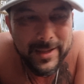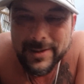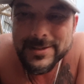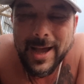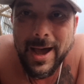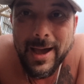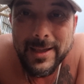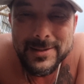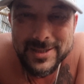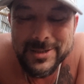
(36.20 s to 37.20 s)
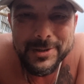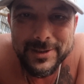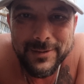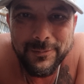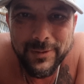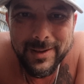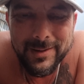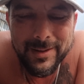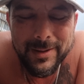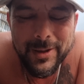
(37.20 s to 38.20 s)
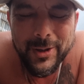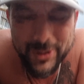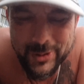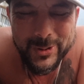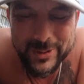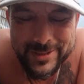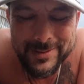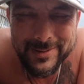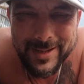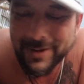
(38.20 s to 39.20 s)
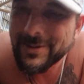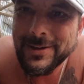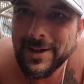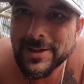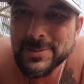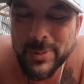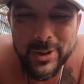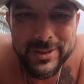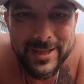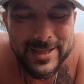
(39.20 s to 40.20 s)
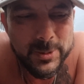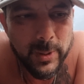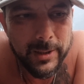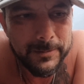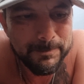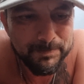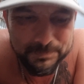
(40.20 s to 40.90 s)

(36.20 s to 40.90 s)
because I certainly feel good. Erik ten Hag's birthday as well.